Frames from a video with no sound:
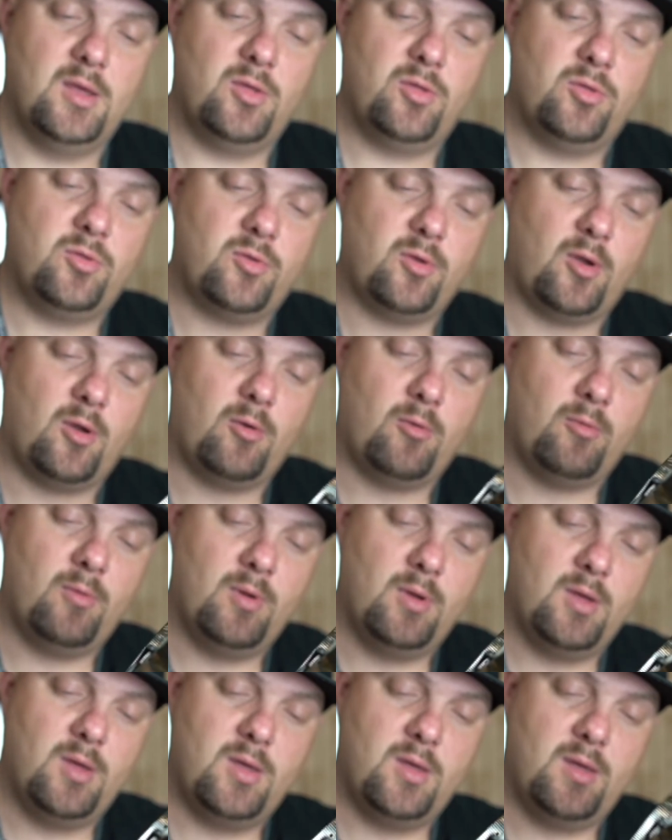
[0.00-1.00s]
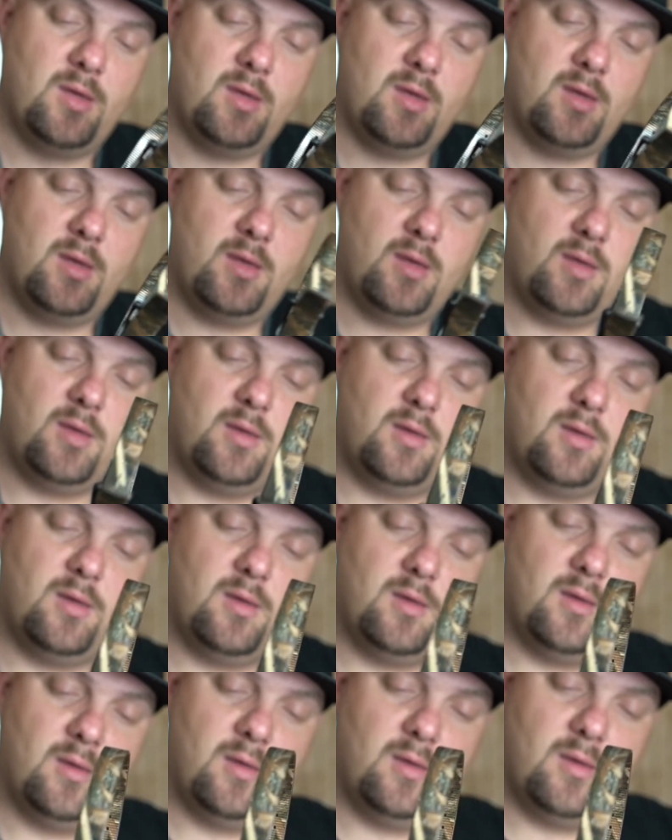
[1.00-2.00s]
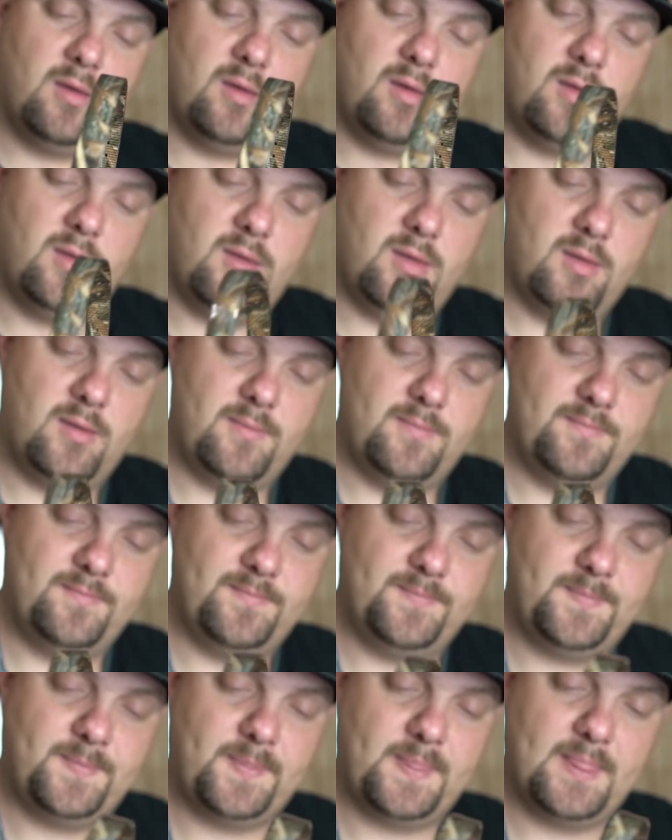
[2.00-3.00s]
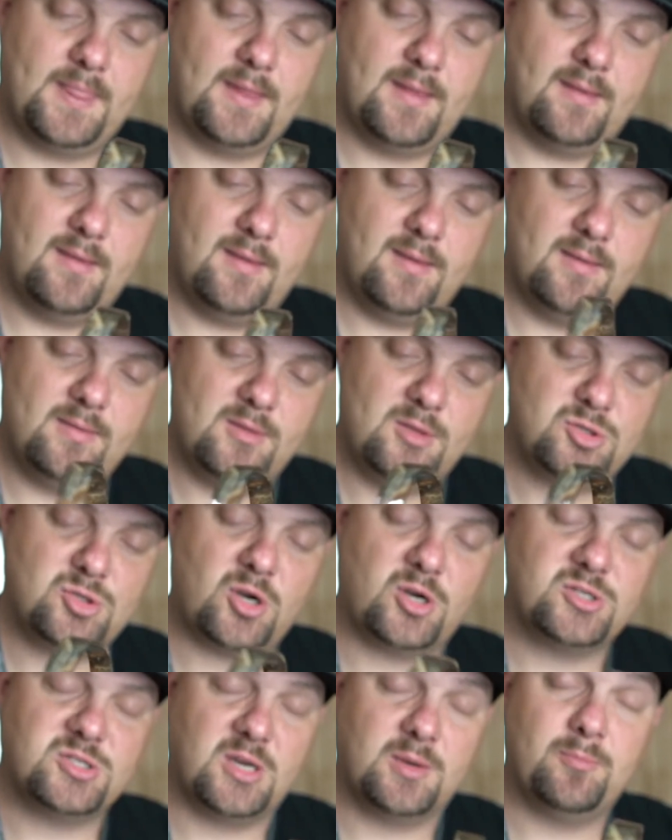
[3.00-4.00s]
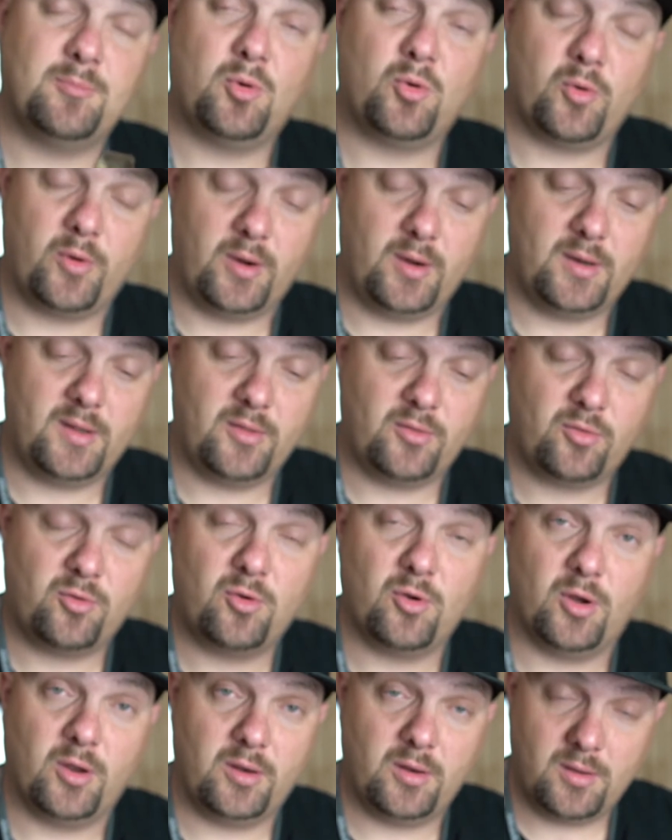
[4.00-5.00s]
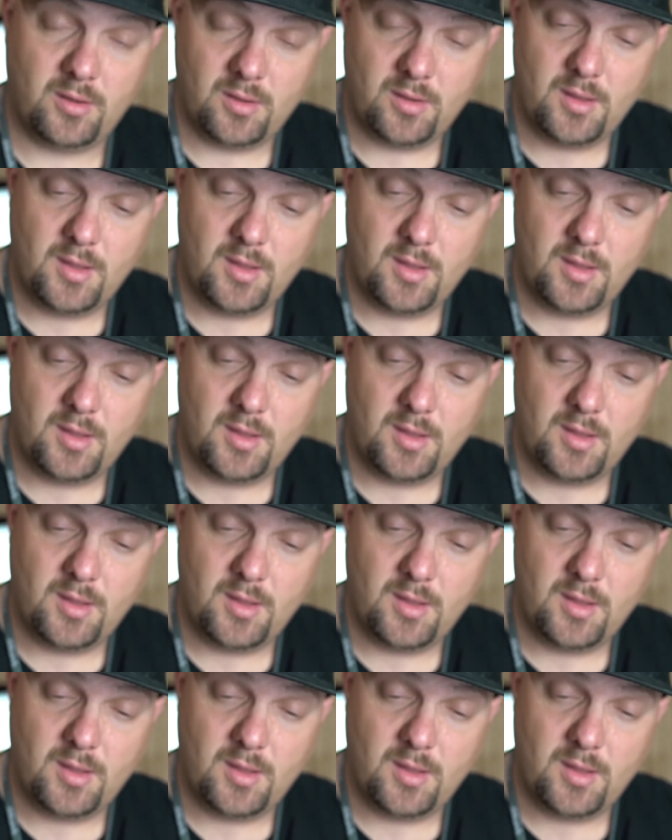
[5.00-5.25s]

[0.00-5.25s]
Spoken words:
So the charging port is good.